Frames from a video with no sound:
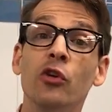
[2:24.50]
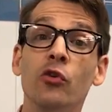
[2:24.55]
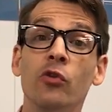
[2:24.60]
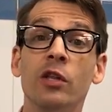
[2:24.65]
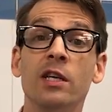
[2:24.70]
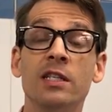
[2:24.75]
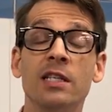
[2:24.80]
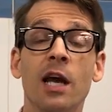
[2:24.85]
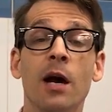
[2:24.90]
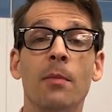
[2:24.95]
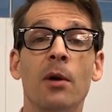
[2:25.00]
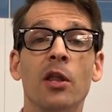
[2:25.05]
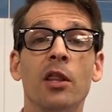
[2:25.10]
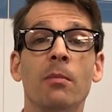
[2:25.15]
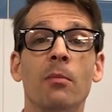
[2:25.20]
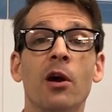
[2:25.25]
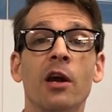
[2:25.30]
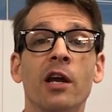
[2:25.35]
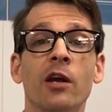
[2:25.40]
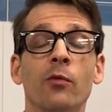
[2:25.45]
new that's come on the
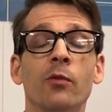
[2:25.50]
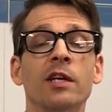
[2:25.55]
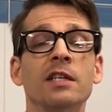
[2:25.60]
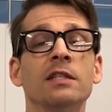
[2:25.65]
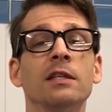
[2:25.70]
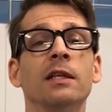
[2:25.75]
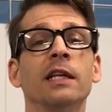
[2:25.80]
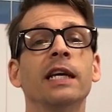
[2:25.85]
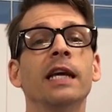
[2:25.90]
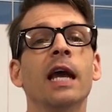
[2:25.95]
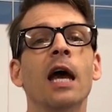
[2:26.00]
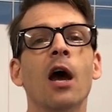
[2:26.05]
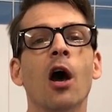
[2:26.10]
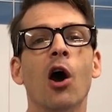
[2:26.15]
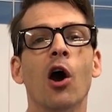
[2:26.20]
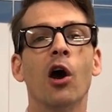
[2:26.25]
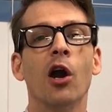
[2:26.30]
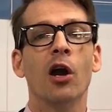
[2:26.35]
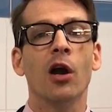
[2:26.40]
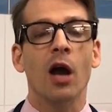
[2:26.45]
market recently
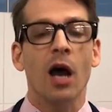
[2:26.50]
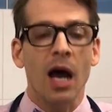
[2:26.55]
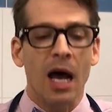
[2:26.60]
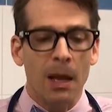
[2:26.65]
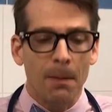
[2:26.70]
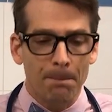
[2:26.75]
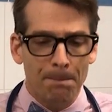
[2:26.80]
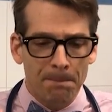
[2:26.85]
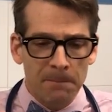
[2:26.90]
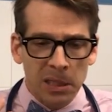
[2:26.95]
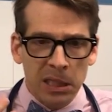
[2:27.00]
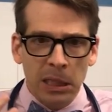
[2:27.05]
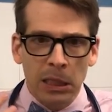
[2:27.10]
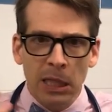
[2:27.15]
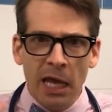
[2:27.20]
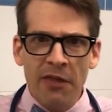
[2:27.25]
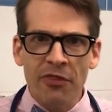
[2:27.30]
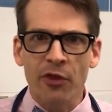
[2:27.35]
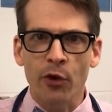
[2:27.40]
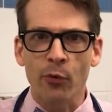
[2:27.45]
are a
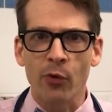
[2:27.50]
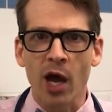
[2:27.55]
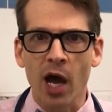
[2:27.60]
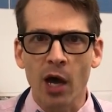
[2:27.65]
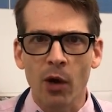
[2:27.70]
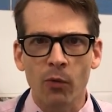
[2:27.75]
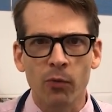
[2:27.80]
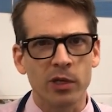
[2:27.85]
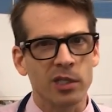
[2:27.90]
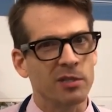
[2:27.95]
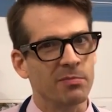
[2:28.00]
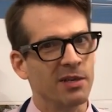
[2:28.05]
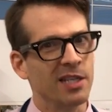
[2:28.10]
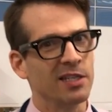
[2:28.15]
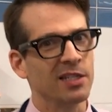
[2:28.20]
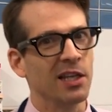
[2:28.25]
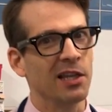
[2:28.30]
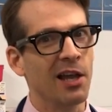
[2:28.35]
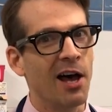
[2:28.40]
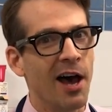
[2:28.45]
plethora, which
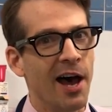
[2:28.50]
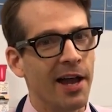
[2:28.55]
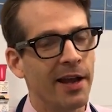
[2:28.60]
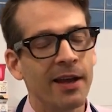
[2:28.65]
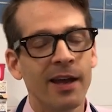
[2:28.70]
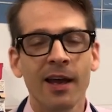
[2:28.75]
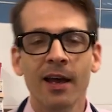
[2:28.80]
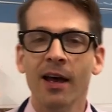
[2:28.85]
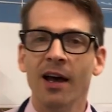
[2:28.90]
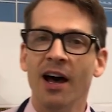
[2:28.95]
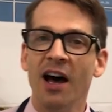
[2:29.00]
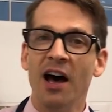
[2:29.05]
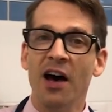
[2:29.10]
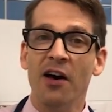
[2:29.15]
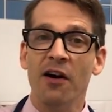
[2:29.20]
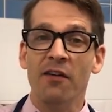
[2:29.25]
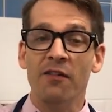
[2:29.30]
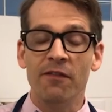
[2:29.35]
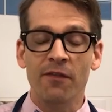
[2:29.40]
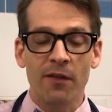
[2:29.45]
means a lot,
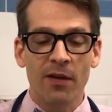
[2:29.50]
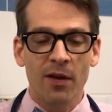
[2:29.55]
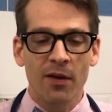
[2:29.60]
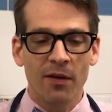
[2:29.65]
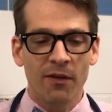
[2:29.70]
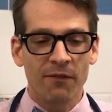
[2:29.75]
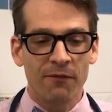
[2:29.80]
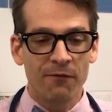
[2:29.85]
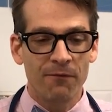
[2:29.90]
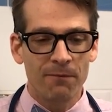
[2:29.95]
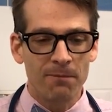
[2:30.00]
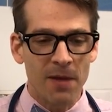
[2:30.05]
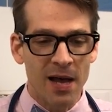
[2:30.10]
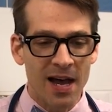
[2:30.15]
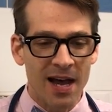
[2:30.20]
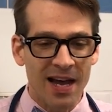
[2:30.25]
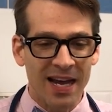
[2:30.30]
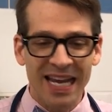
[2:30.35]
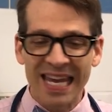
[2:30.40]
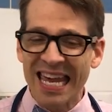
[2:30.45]
of
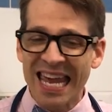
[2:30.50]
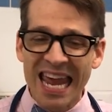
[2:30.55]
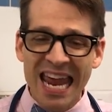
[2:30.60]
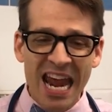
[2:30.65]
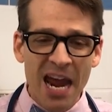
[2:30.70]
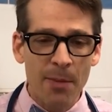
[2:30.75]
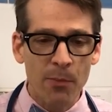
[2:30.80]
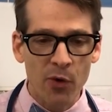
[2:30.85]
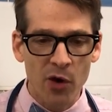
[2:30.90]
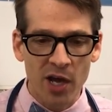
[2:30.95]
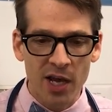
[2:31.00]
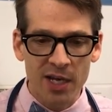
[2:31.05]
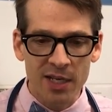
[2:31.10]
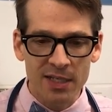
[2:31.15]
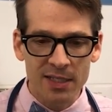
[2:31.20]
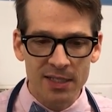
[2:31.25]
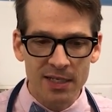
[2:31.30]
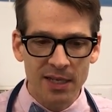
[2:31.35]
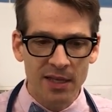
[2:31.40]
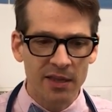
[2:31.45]

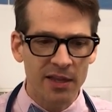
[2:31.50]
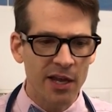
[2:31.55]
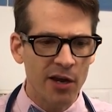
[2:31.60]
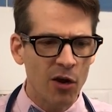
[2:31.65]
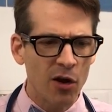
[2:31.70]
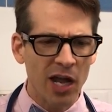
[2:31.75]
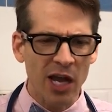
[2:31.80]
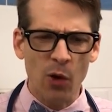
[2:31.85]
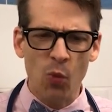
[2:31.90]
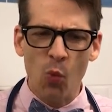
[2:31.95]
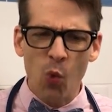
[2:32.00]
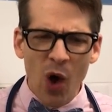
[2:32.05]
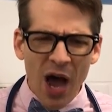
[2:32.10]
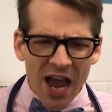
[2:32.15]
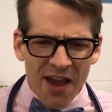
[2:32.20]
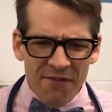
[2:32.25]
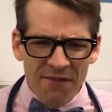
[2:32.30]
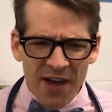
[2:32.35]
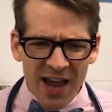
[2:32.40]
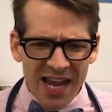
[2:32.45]
cameras that are like
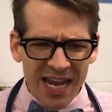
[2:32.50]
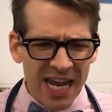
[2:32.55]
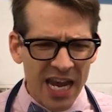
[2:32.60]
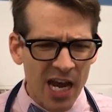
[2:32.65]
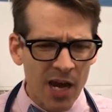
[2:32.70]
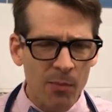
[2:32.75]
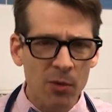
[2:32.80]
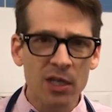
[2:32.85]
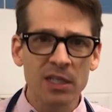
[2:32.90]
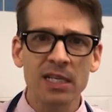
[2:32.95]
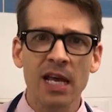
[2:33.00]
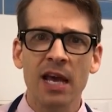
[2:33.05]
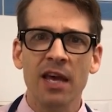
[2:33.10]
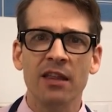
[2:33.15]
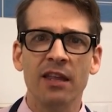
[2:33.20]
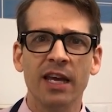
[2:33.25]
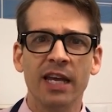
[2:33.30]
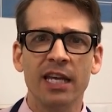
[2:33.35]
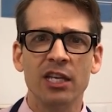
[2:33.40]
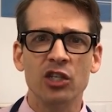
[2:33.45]
Wi-Fi cameras
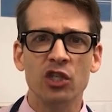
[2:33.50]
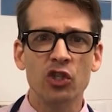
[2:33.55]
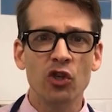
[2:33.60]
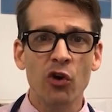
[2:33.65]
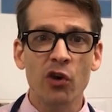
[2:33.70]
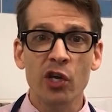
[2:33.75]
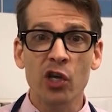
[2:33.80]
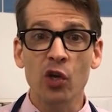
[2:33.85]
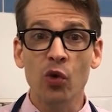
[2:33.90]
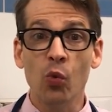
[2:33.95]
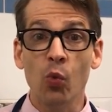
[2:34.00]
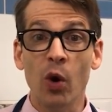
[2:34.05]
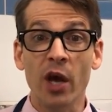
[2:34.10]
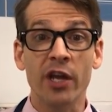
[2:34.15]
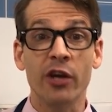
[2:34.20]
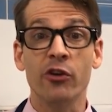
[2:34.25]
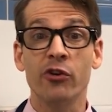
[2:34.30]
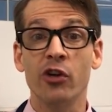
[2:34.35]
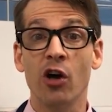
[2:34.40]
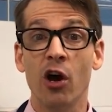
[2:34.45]
that can show you what
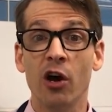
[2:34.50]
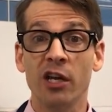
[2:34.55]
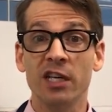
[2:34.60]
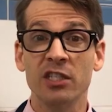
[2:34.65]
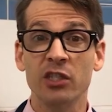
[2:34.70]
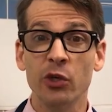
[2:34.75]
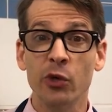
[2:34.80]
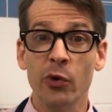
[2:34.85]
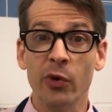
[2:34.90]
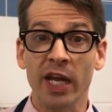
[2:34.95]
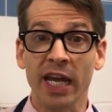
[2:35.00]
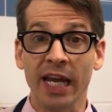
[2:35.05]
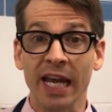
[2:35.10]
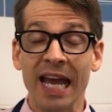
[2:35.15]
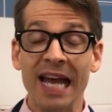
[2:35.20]
your dog is doing.